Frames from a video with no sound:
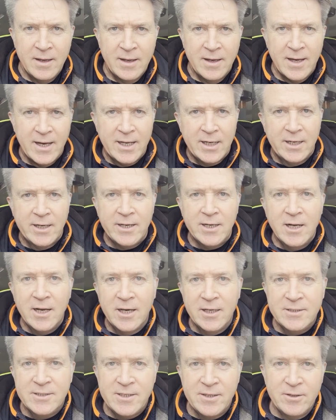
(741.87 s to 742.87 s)
Handling
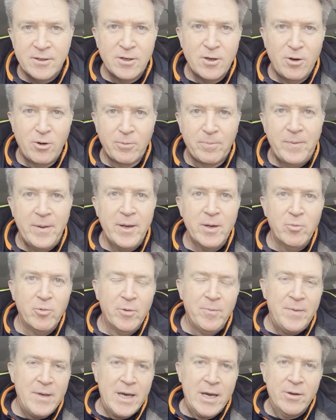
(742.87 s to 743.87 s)
lines in the cockpit
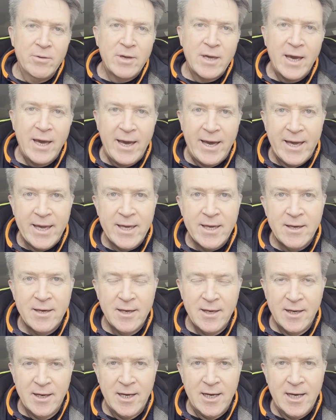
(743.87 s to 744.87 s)
would be okay,
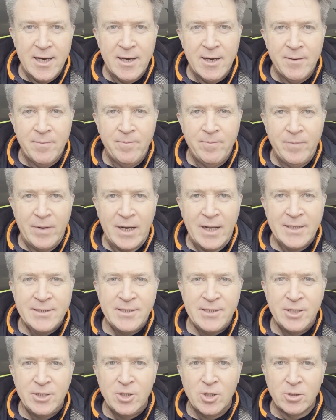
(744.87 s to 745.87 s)
but as
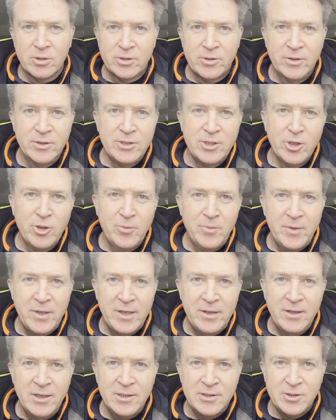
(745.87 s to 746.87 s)
the doctor had told me
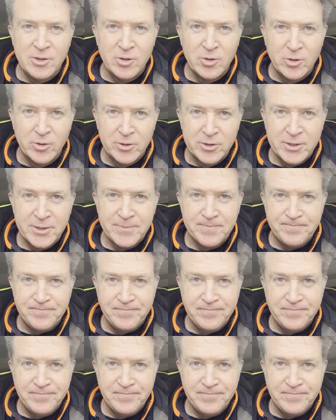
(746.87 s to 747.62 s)
in the Azores,